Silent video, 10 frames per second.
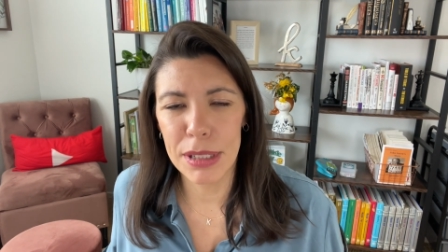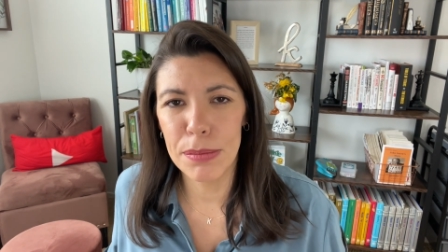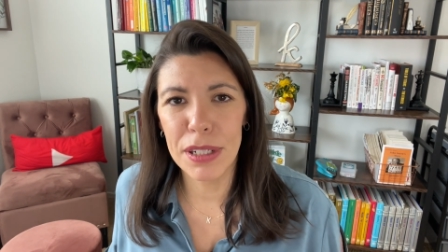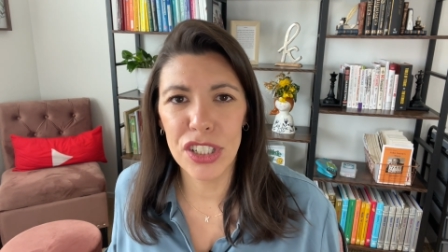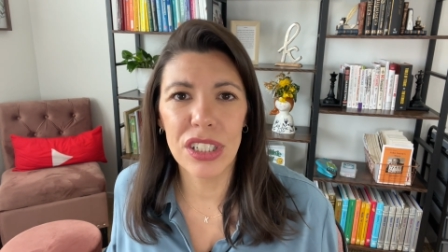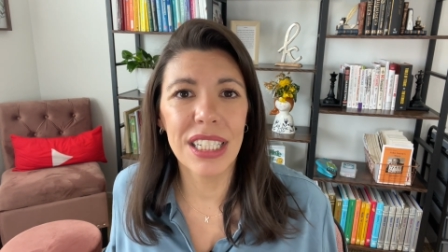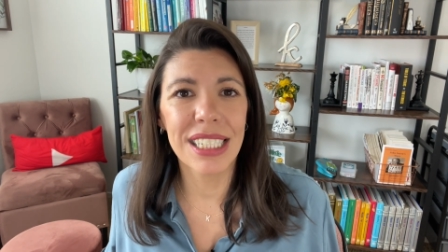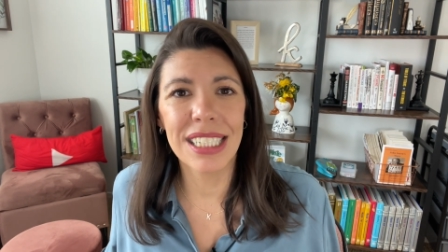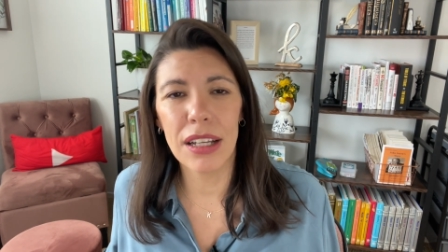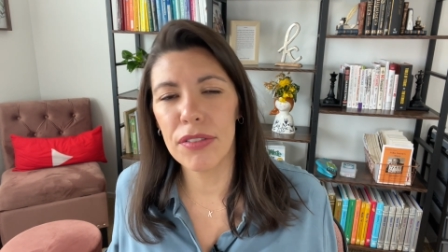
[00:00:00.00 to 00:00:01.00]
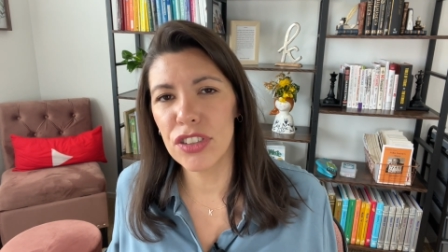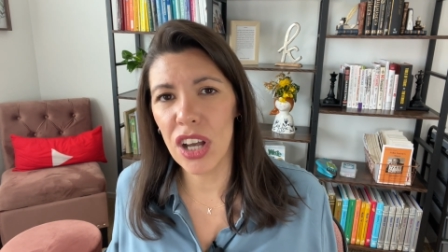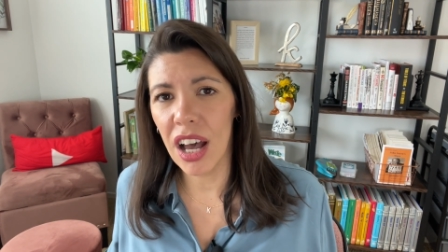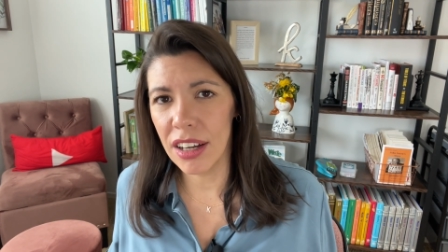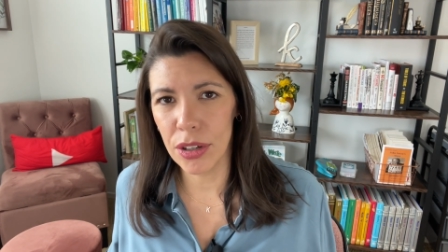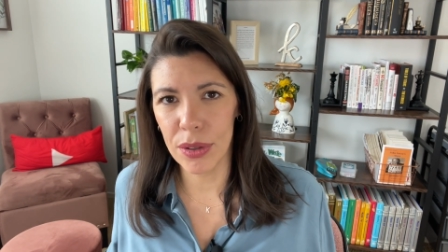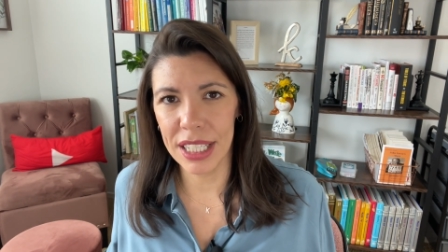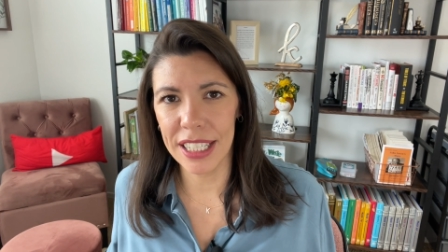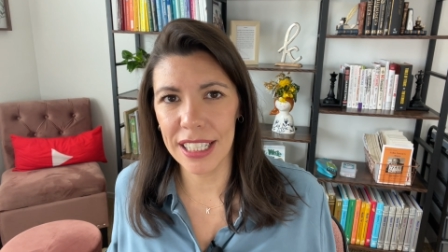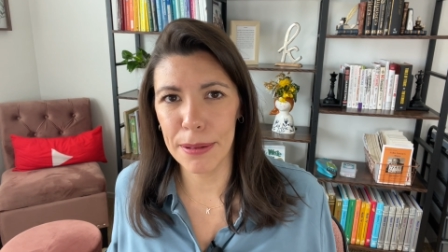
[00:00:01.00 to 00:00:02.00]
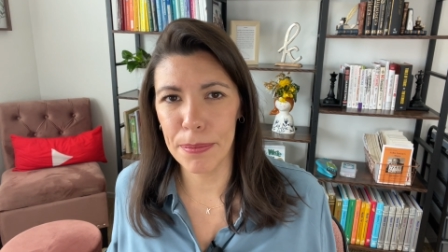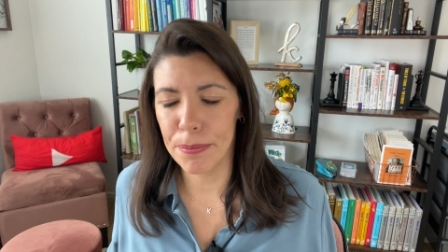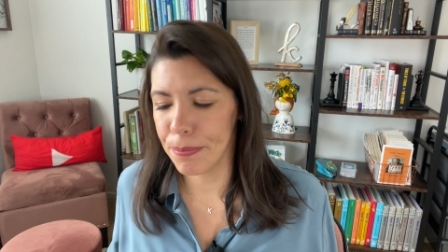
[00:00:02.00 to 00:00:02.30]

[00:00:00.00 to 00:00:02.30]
especially a self-taught curriculum.